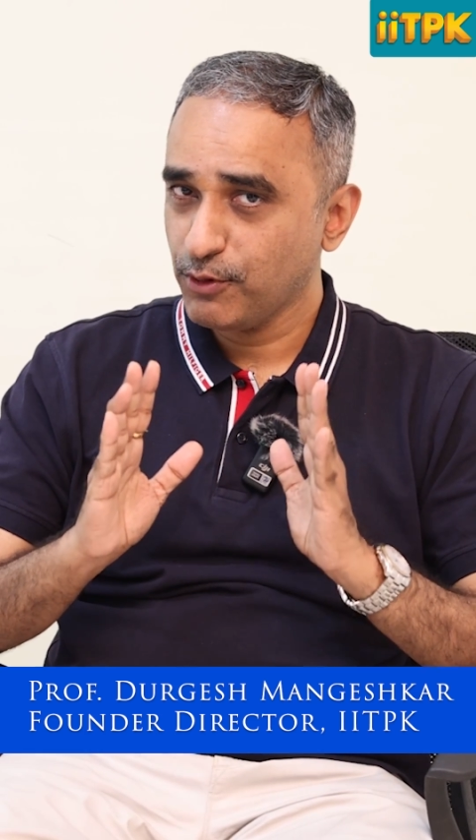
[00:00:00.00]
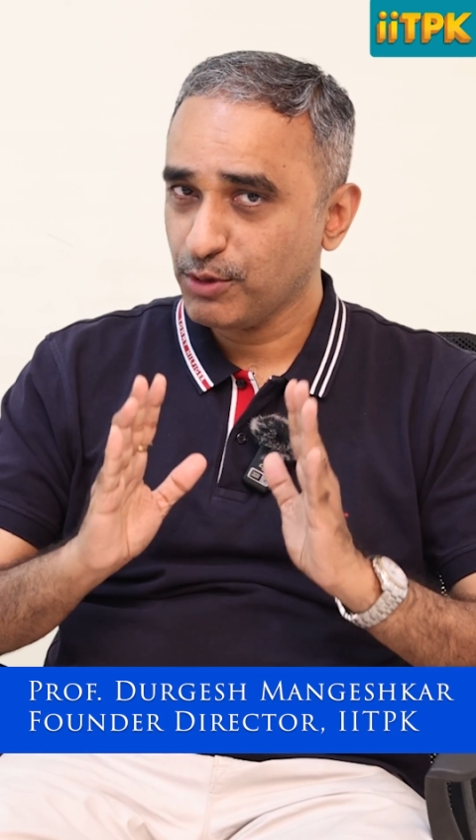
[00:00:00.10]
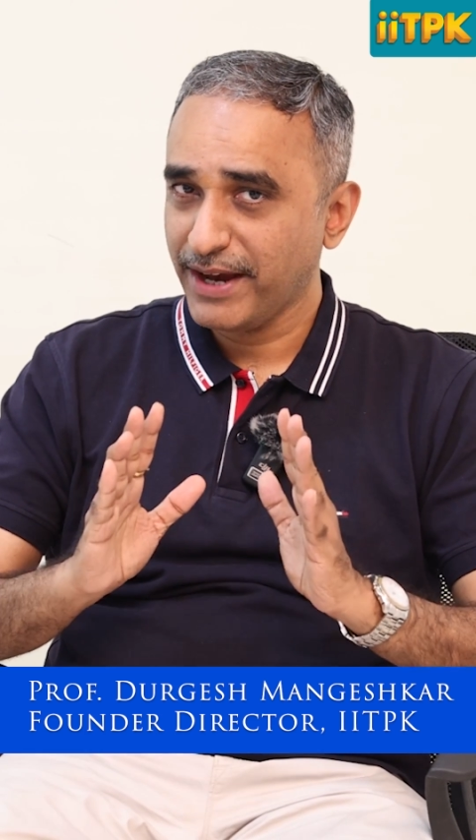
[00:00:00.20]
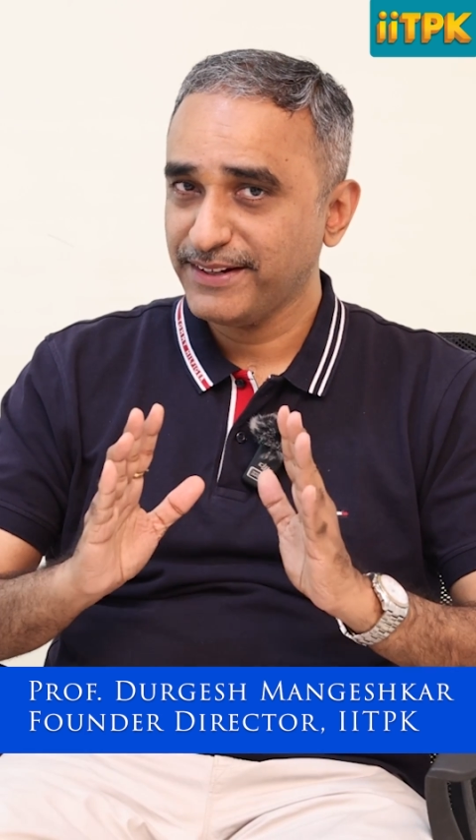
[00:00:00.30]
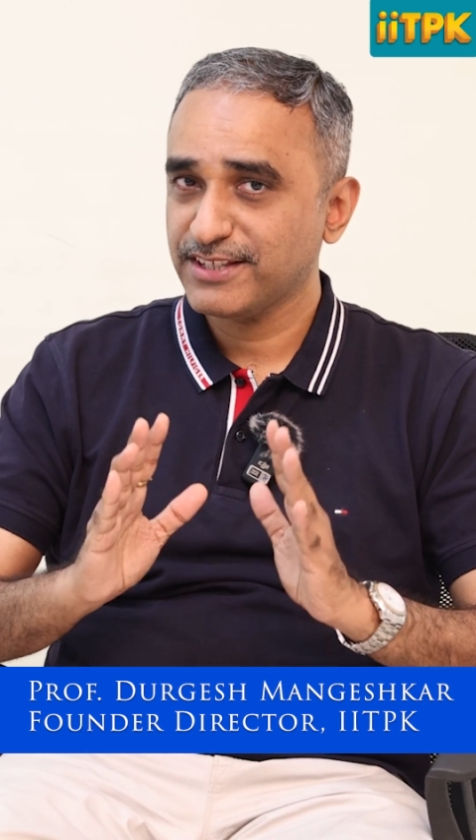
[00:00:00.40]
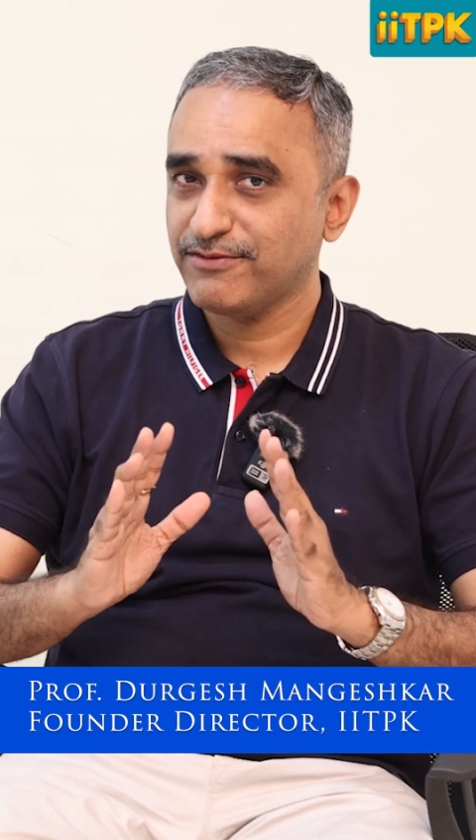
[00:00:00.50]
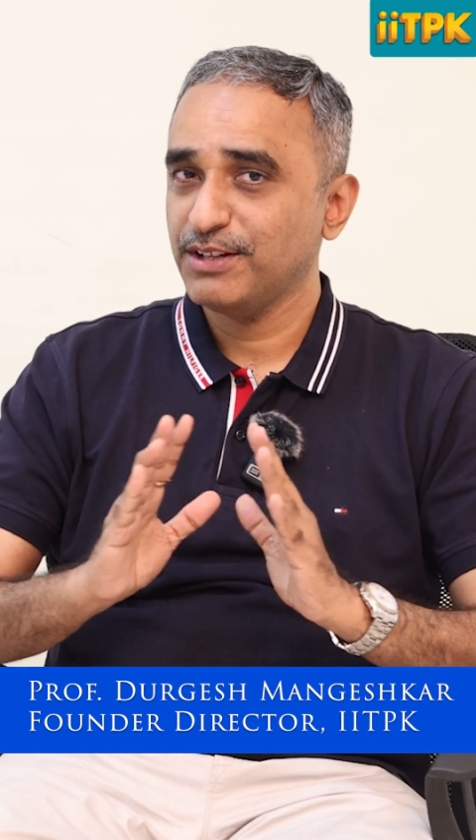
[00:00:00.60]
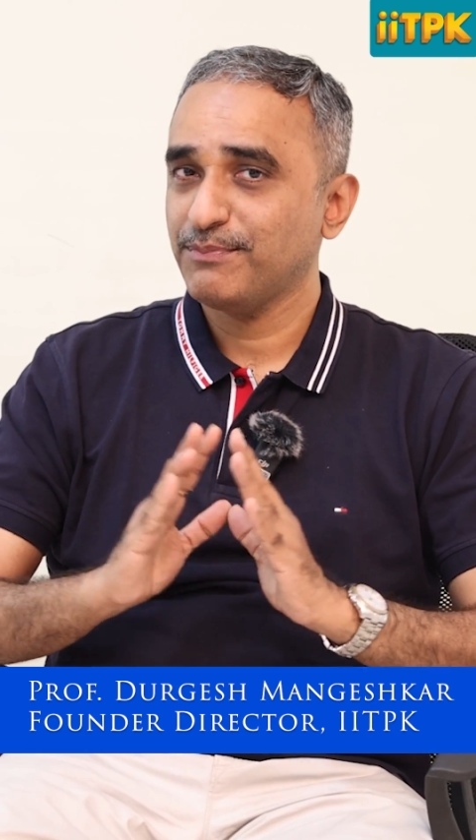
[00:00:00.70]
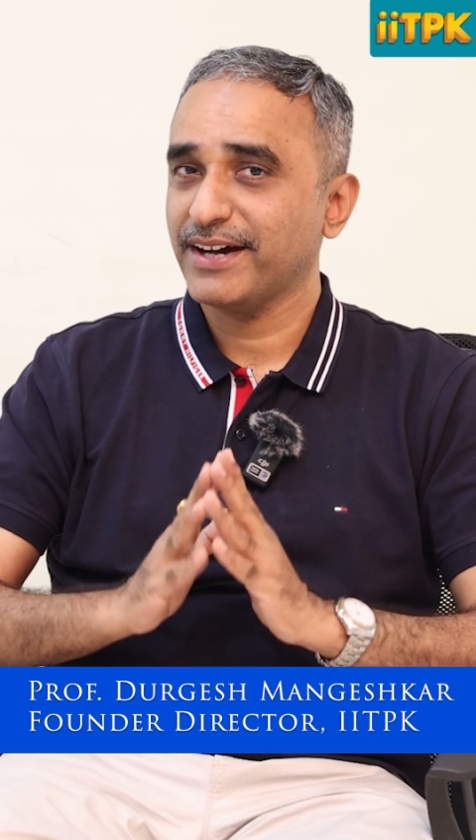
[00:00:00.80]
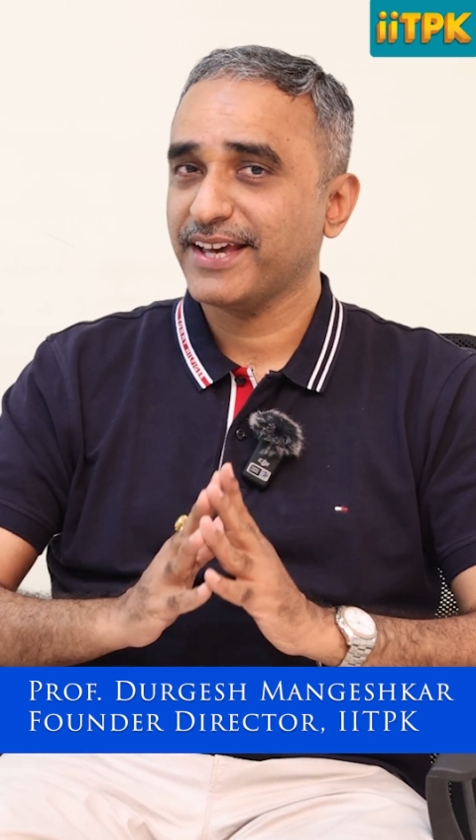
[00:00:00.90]
4 minus
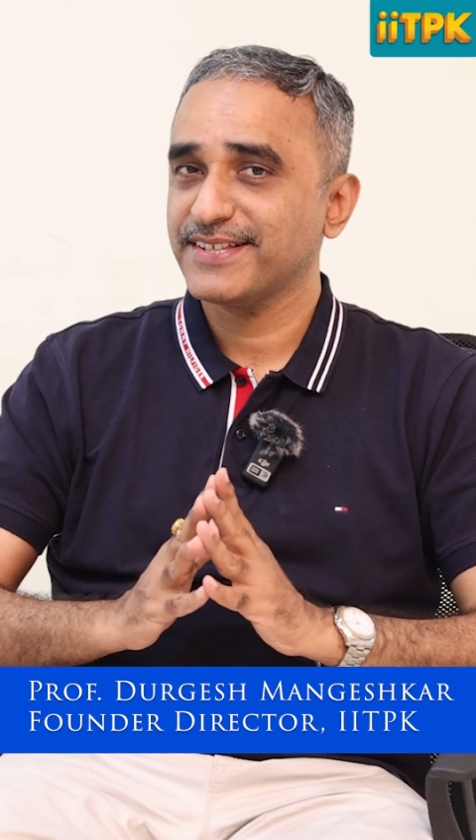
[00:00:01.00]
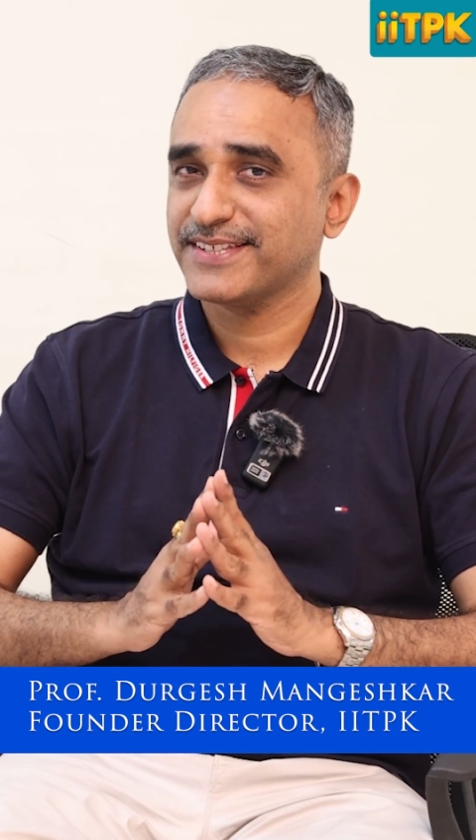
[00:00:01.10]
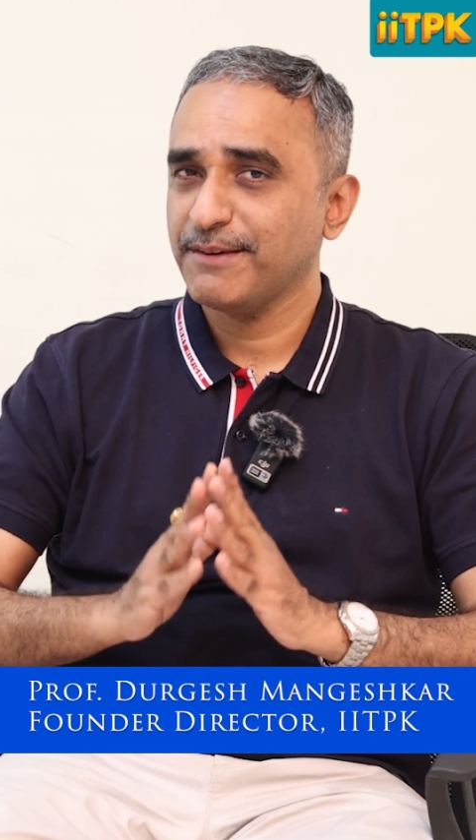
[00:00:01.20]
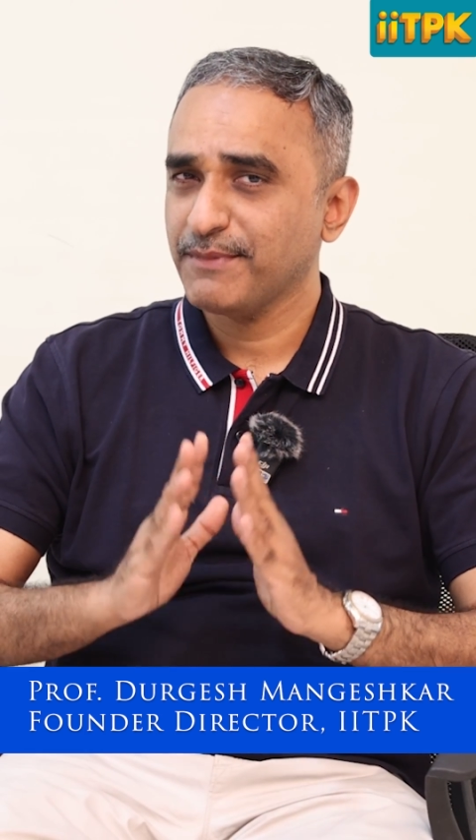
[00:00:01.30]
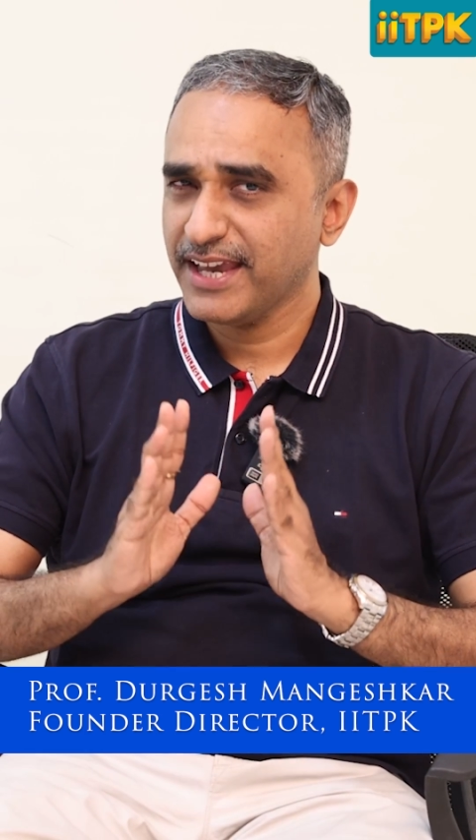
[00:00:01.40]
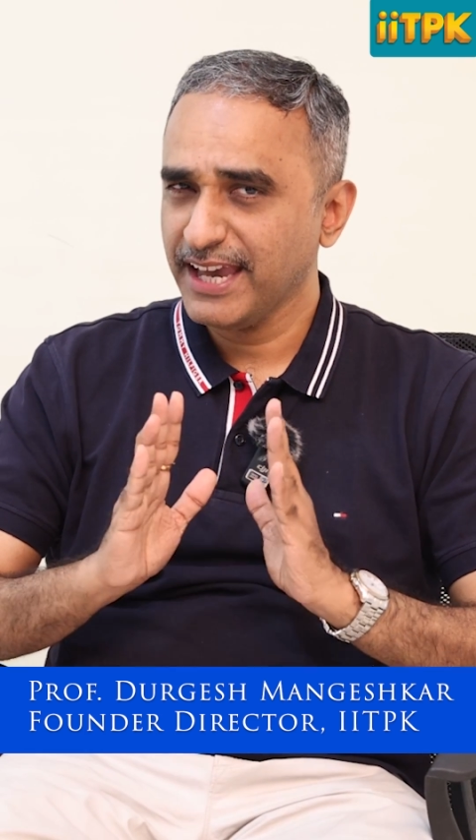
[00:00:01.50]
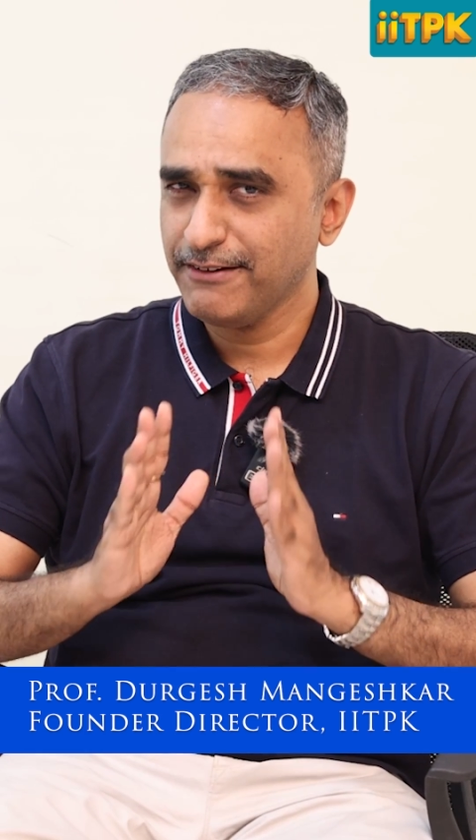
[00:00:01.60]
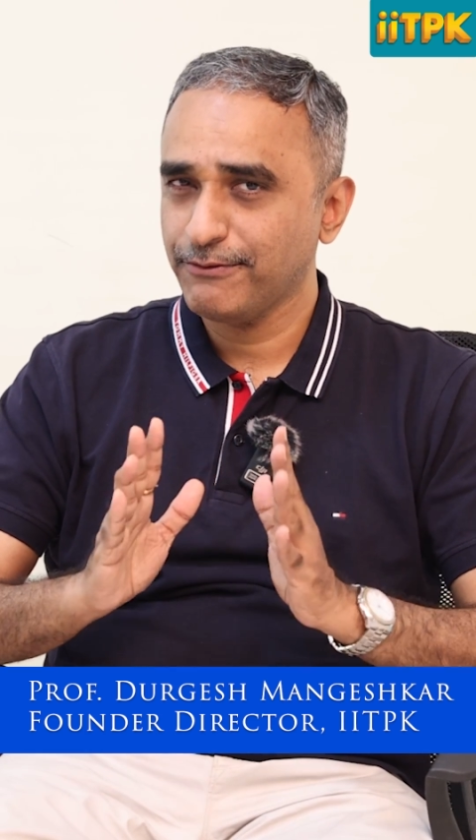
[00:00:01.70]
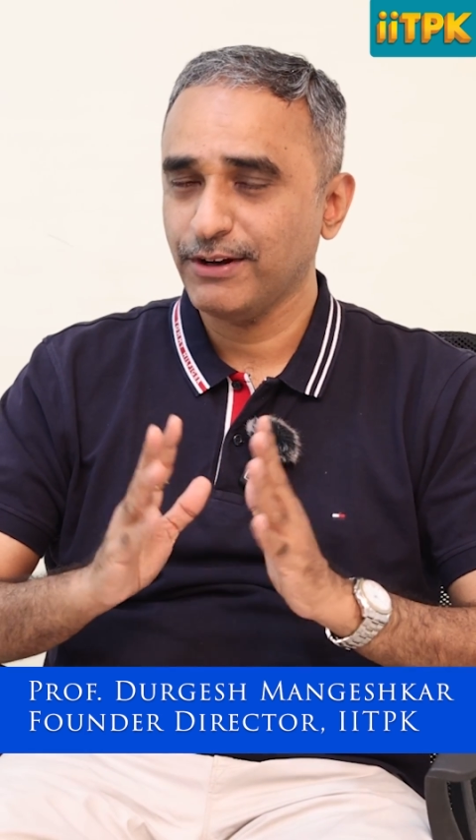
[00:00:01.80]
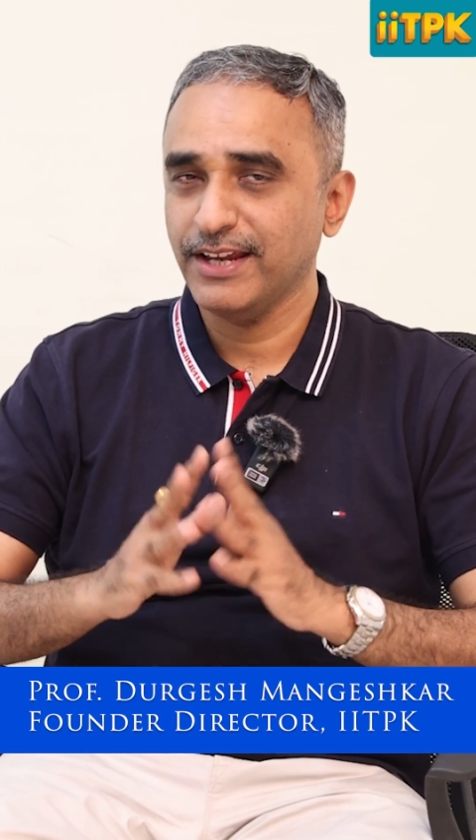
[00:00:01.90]
1 marking scheme
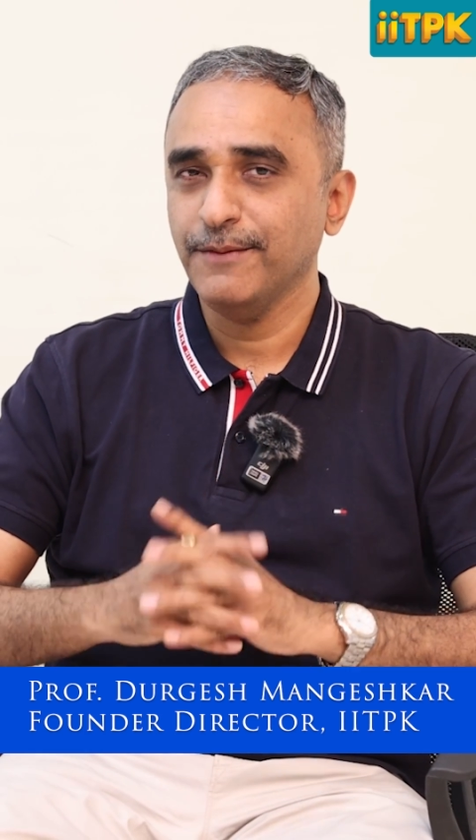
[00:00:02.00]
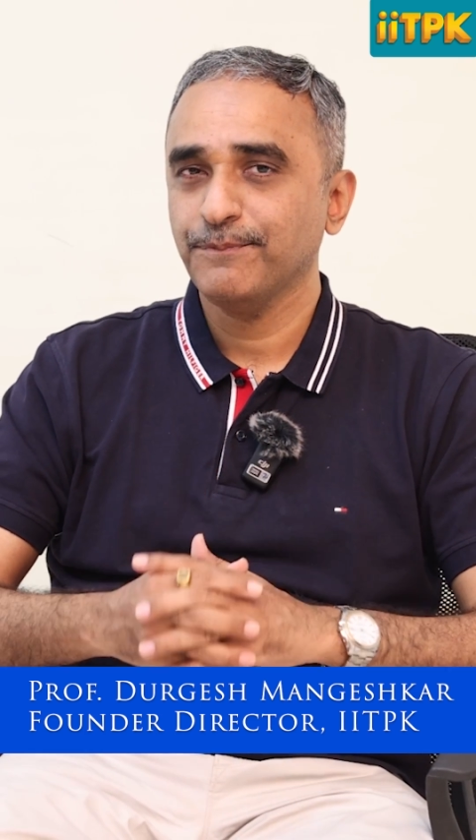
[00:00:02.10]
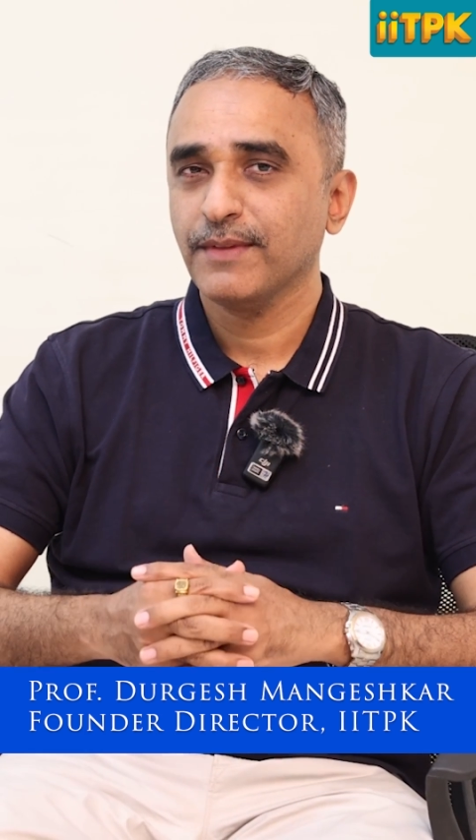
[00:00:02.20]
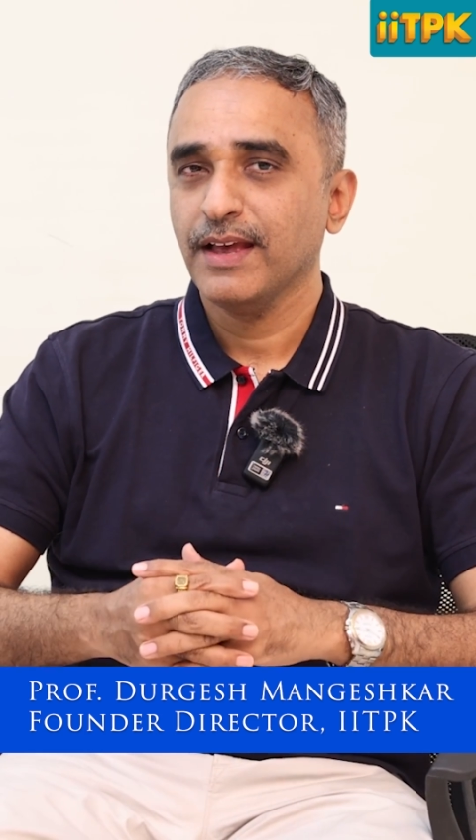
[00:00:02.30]
carefully,